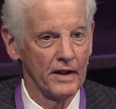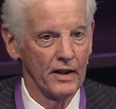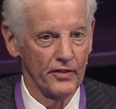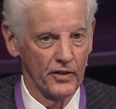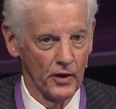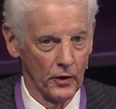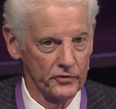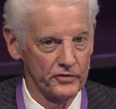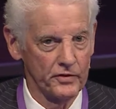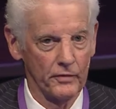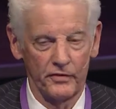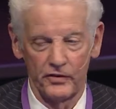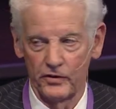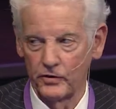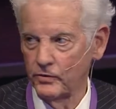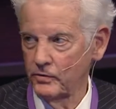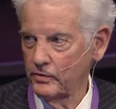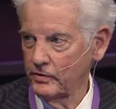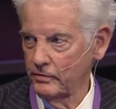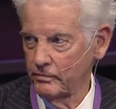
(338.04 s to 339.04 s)
Those of
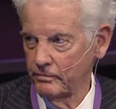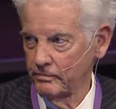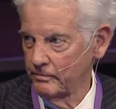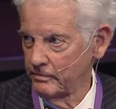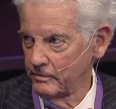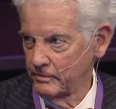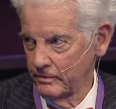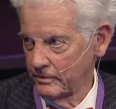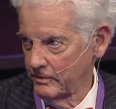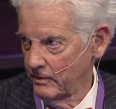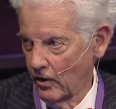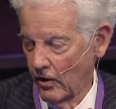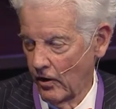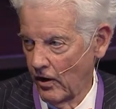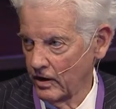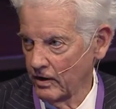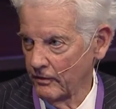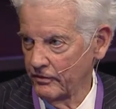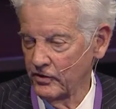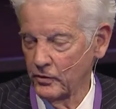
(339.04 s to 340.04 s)
you,
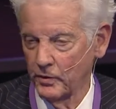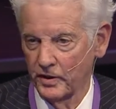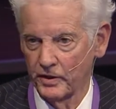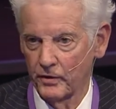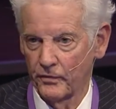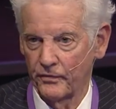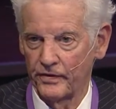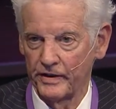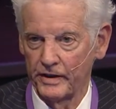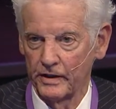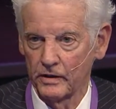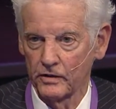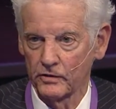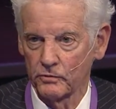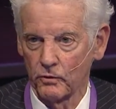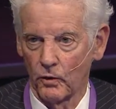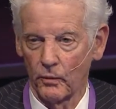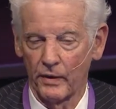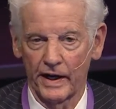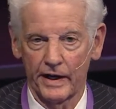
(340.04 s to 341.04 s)
all of you in the field,
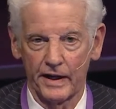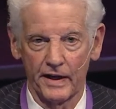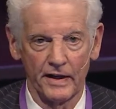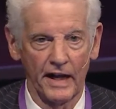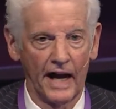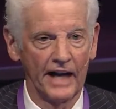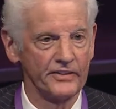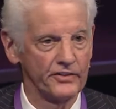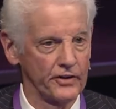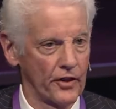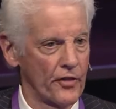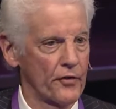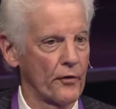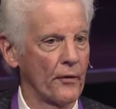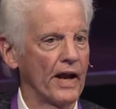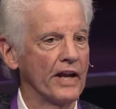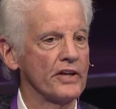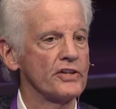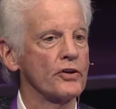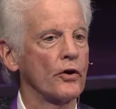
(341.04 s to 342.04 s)
will recognize the
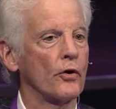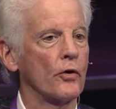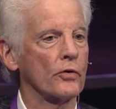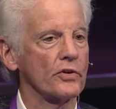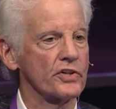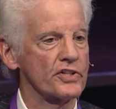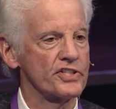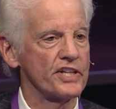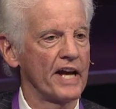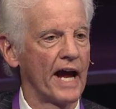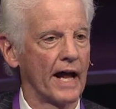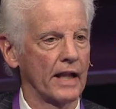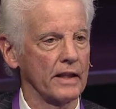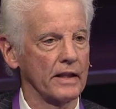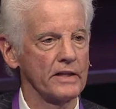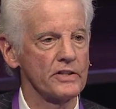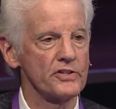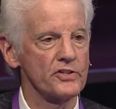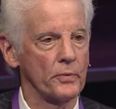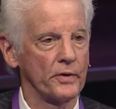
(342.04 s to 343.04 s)
threshold
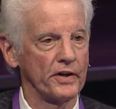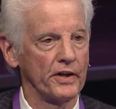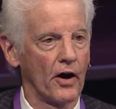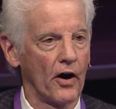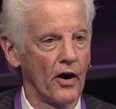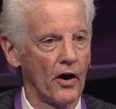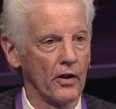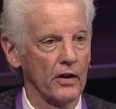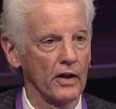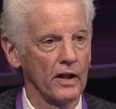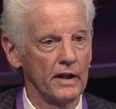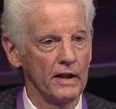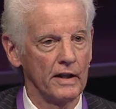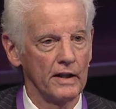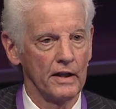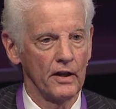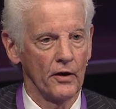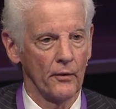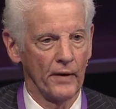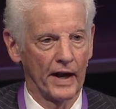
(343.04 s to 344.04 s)
challenge we all
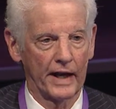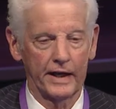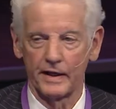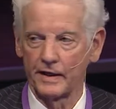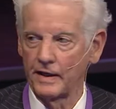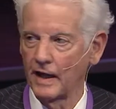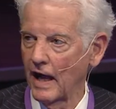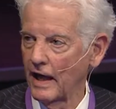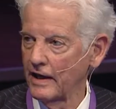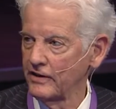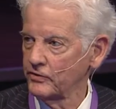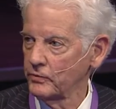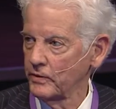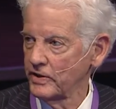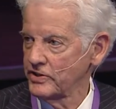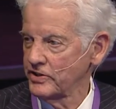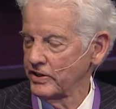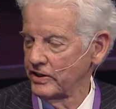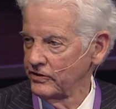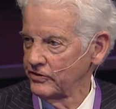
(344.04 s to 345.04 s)
recognize,
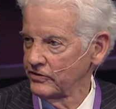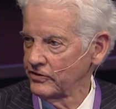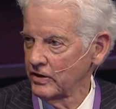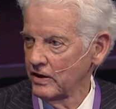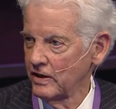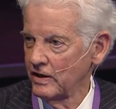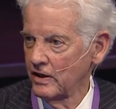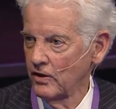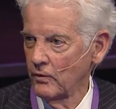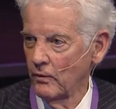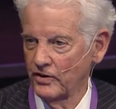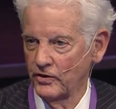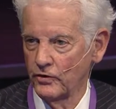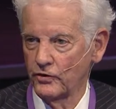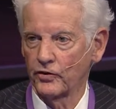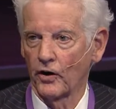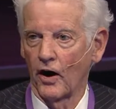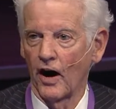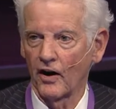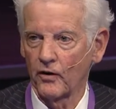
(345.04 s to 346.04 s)
which is when you
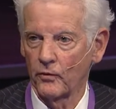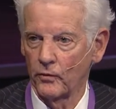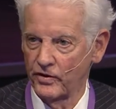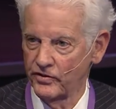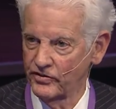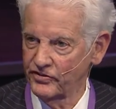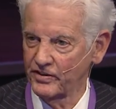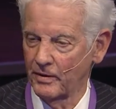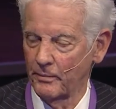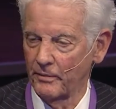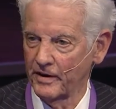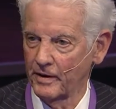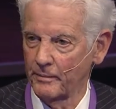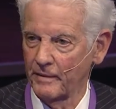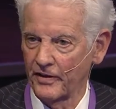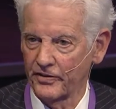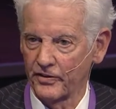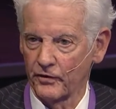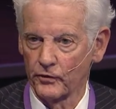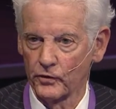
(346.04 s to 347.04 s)
talk with someone
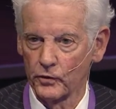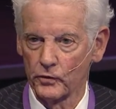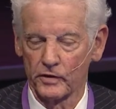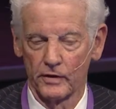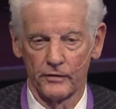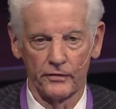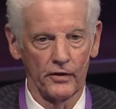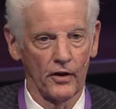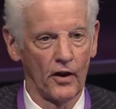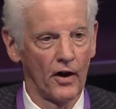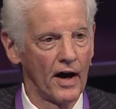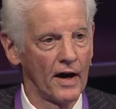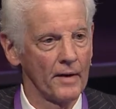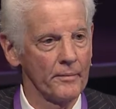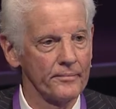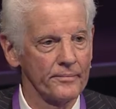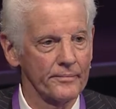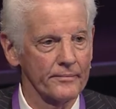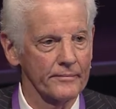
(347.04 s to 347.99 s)
about the rule of law,